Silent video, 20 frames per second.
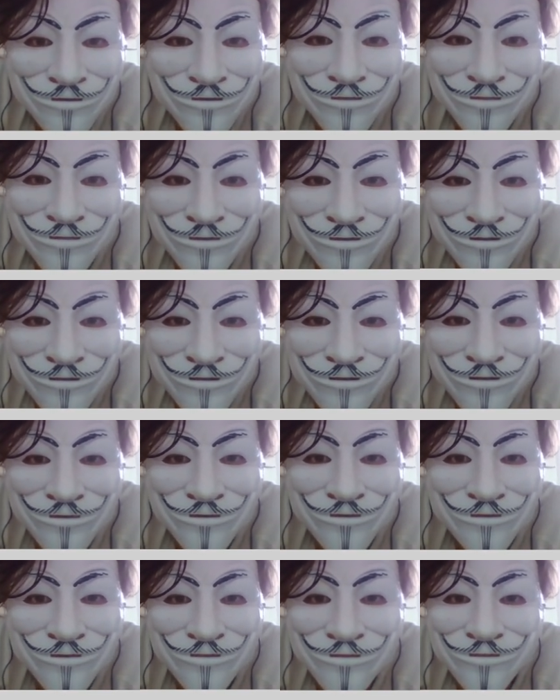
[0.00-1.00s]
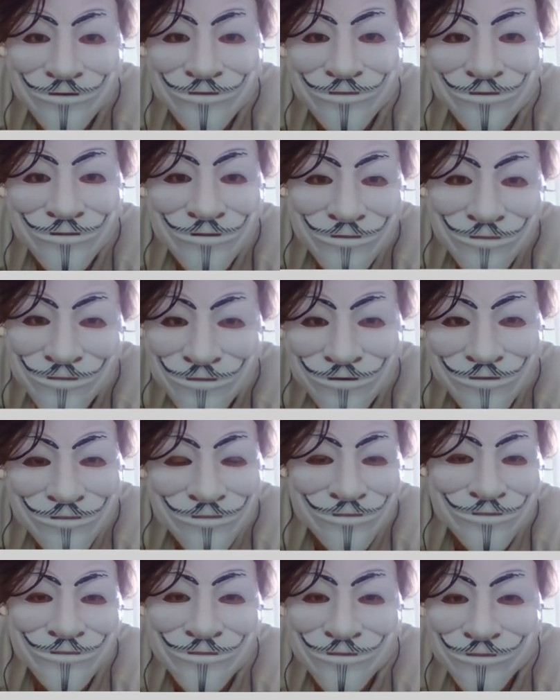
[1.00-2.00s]
the position with the pawn on e5
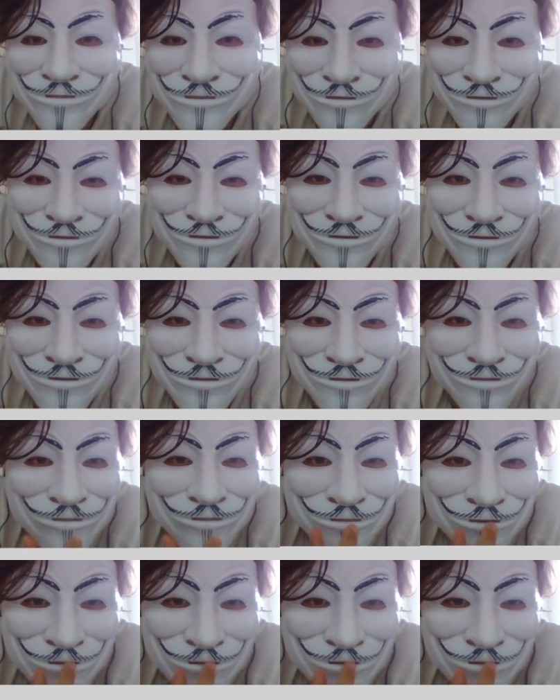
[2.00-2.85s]
and the pawn on d6,